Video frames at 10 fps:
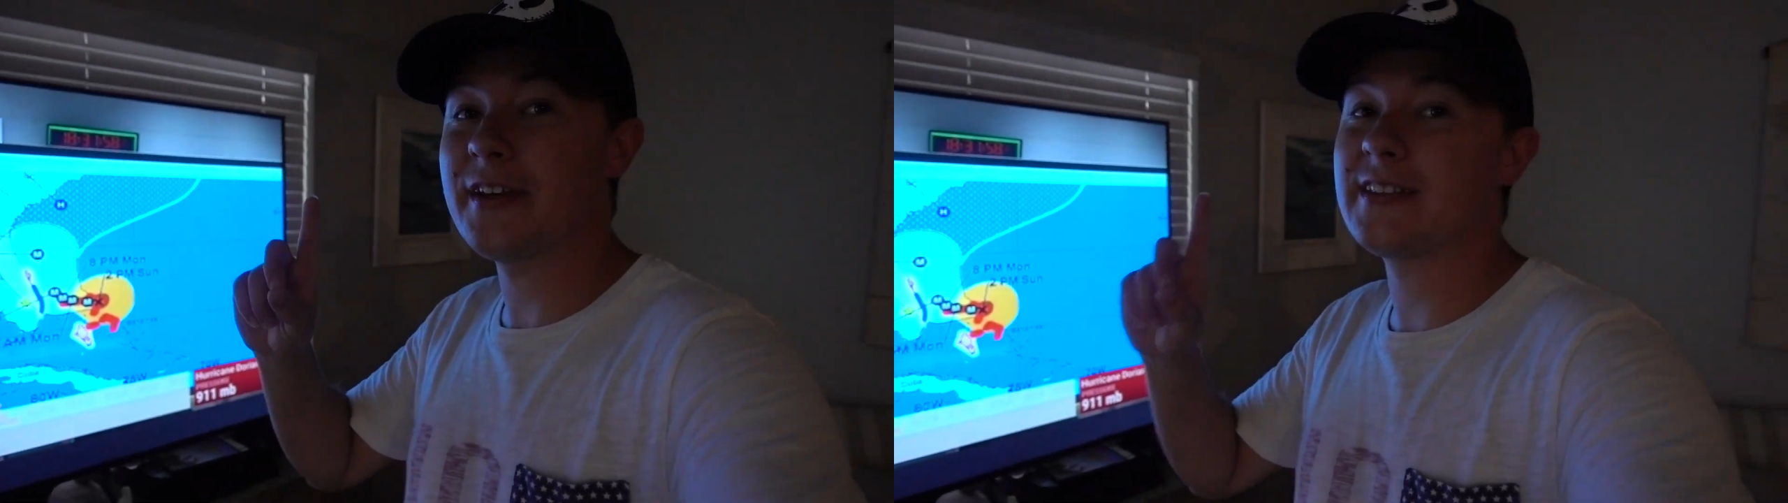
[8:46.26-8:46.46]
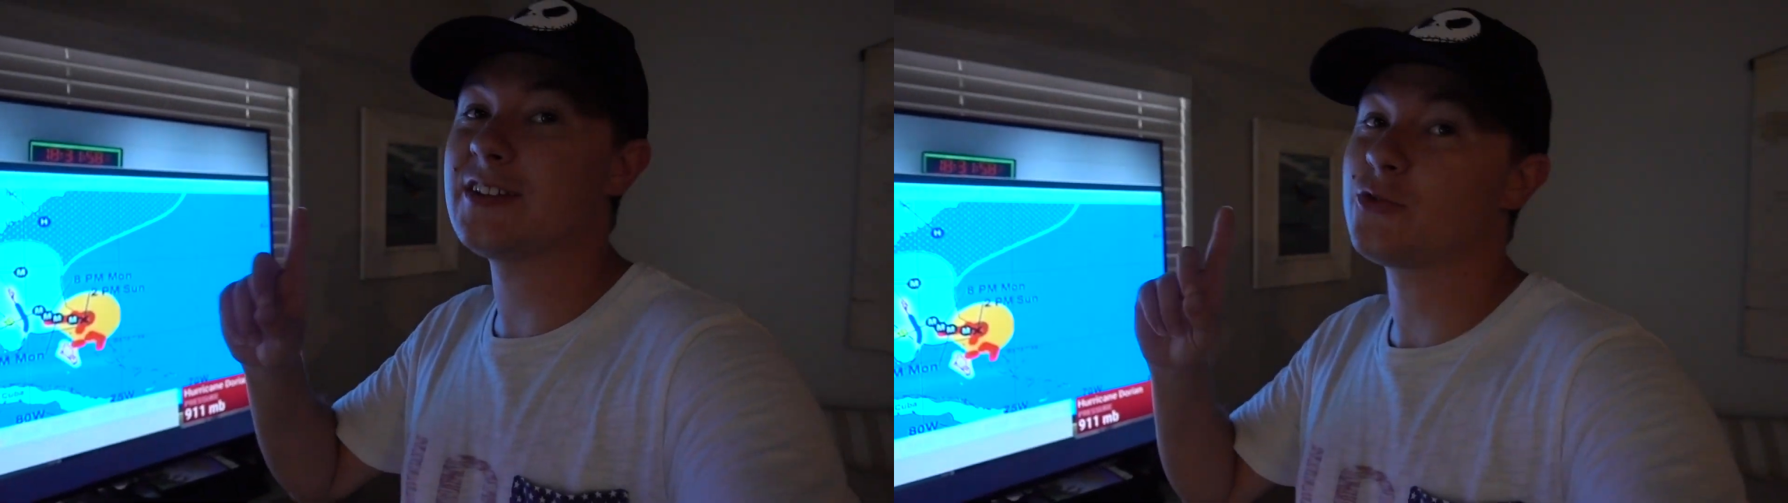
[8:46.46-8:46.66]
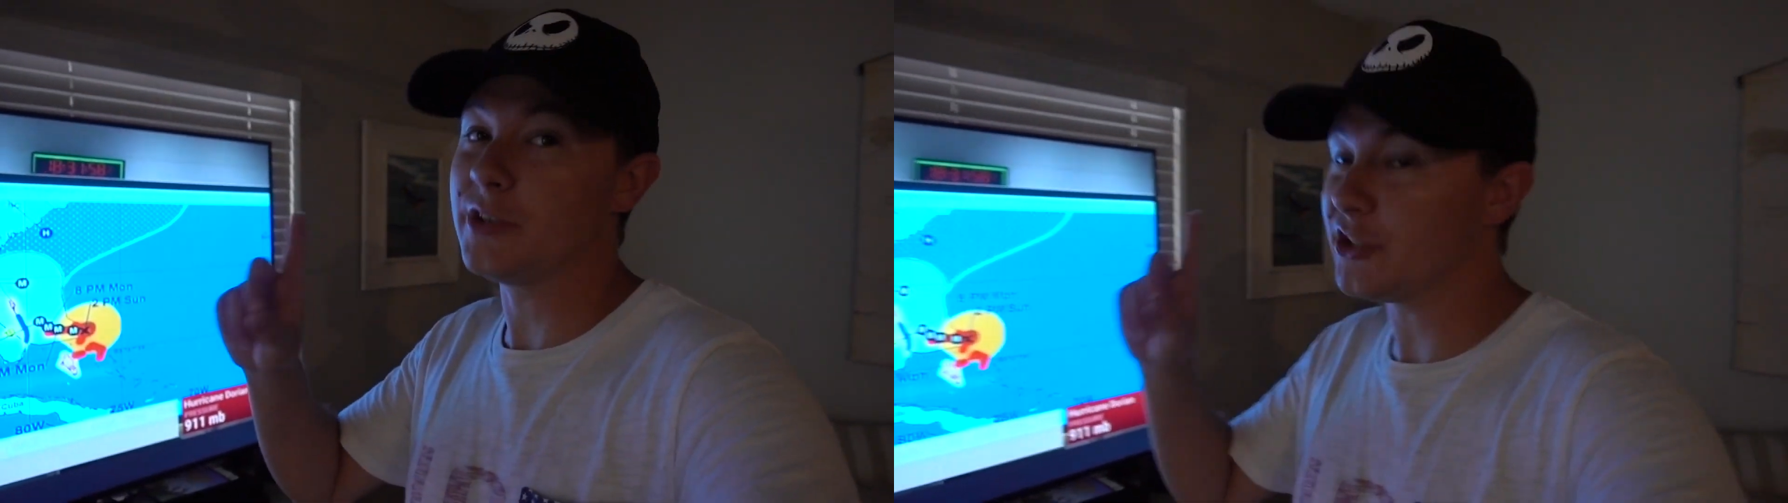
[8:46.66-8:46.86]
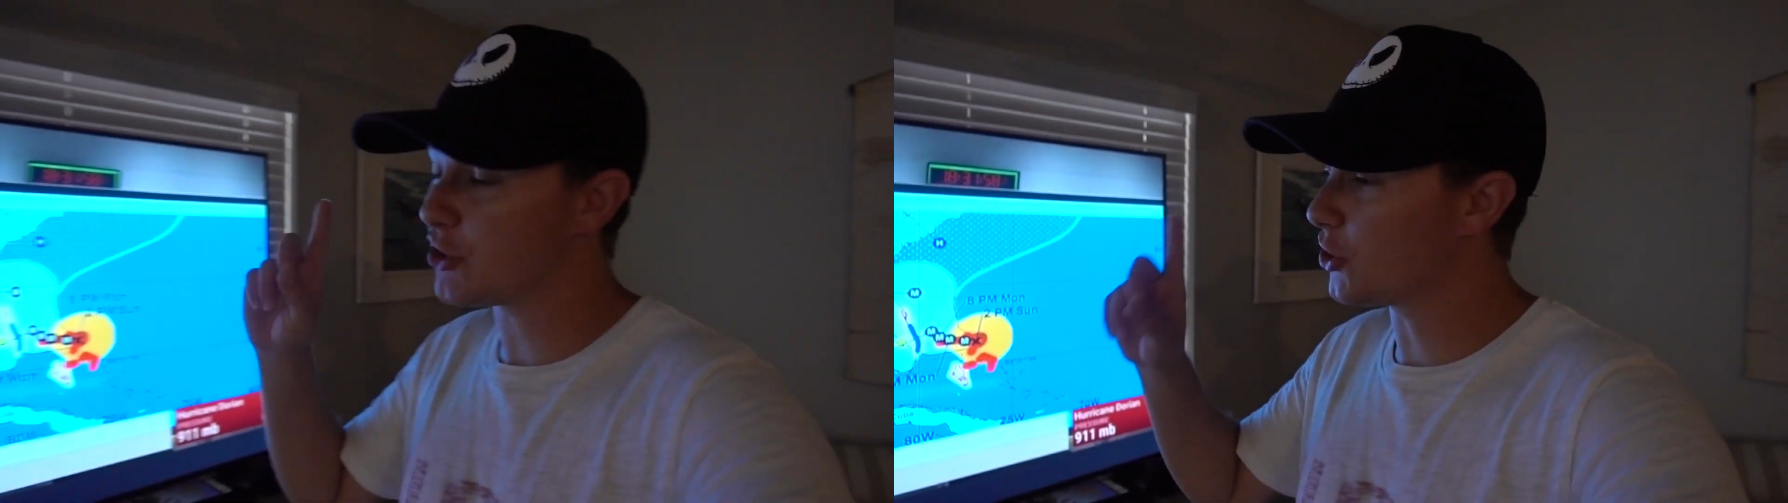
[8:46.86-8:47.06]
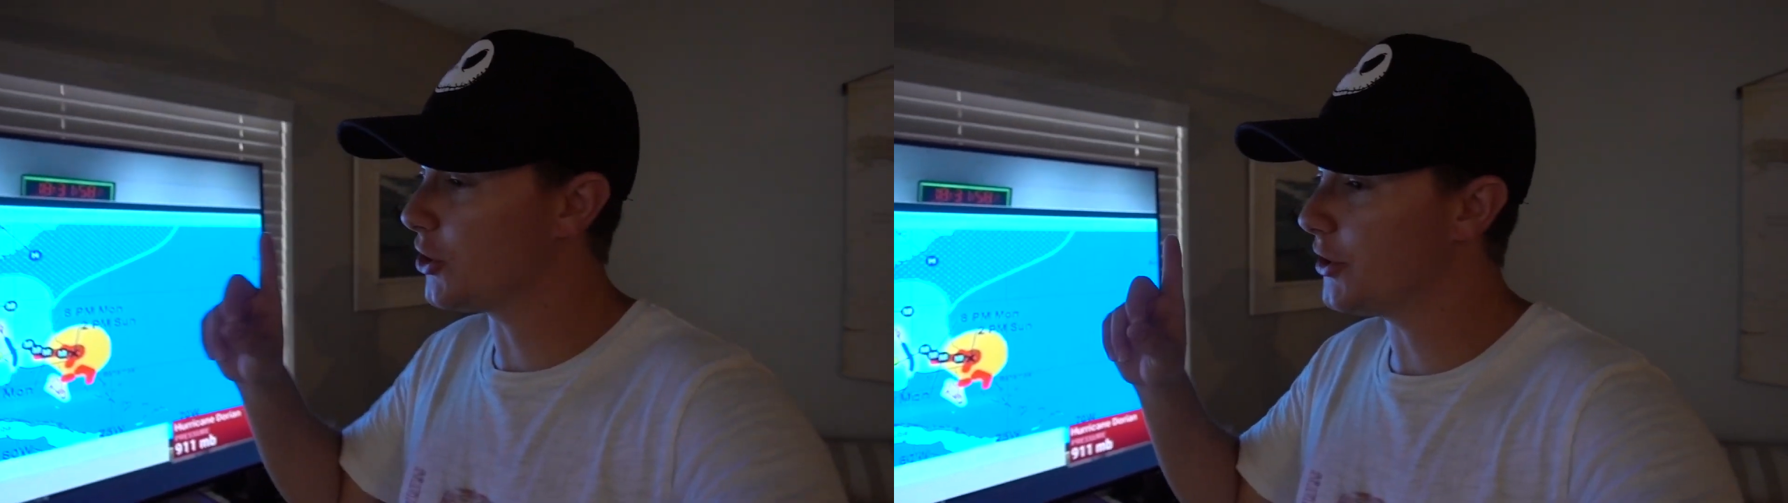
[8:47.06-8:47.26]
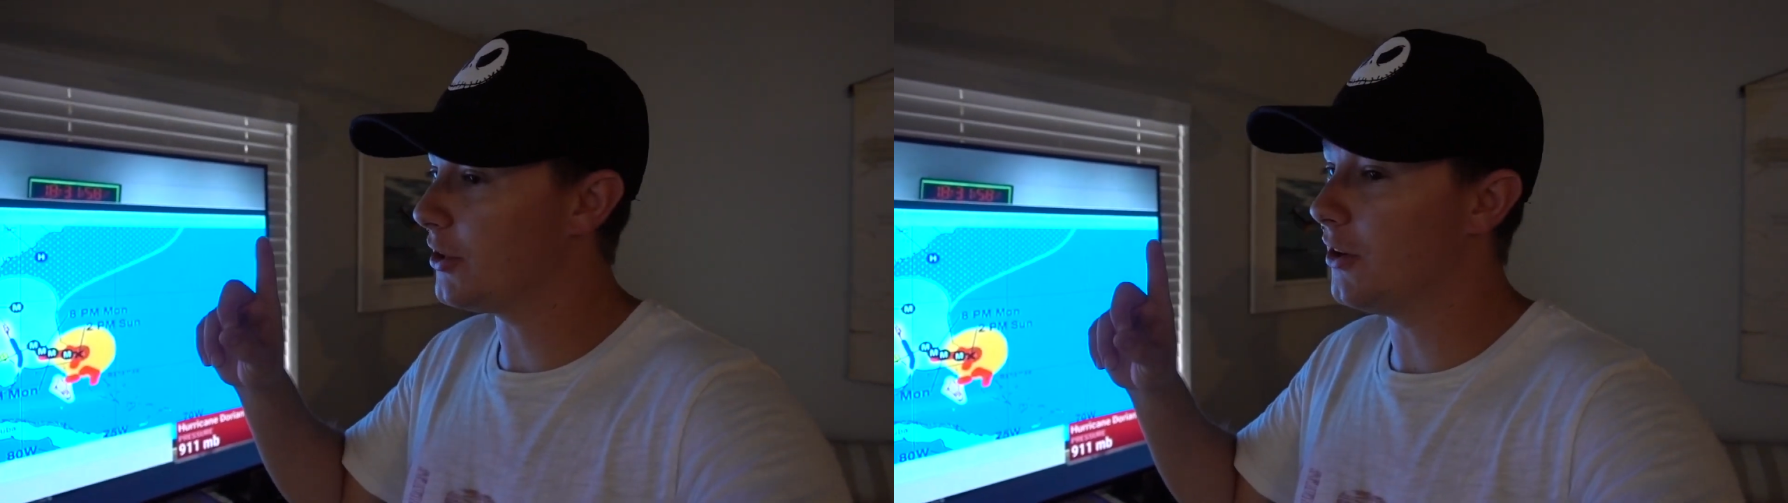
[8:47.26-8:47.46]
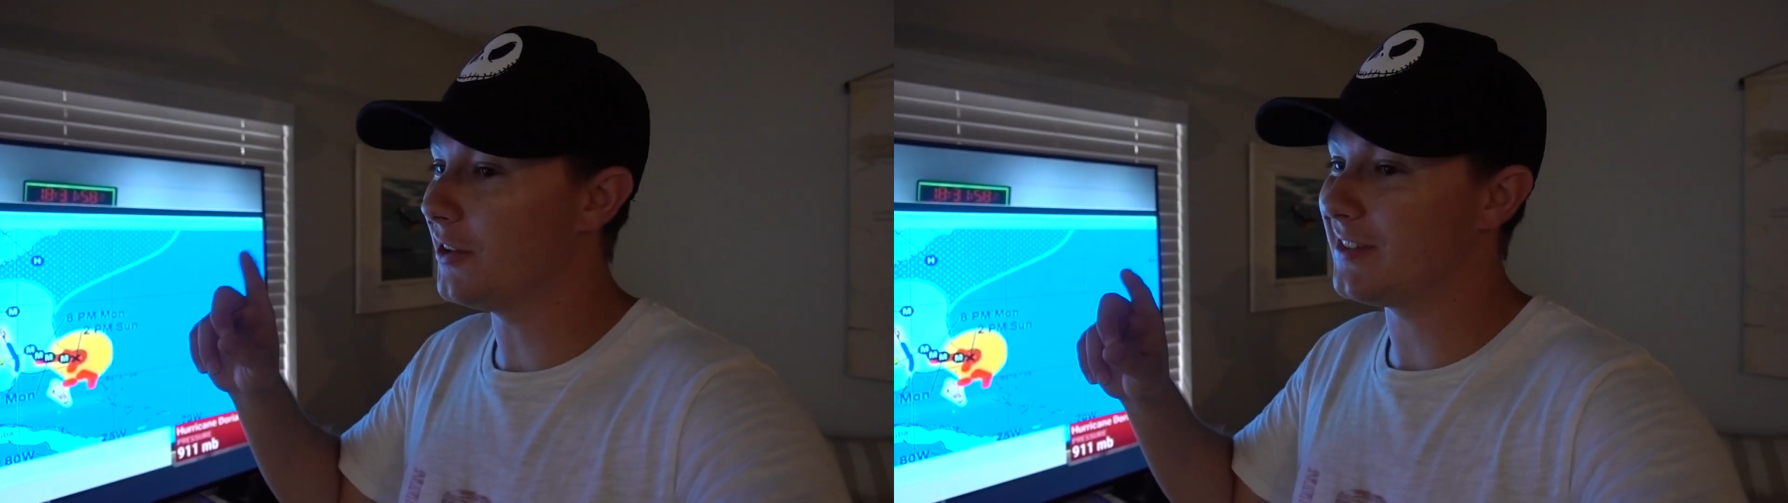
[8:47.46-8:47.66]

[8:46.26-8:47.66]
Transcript: thing that's reassuring, though,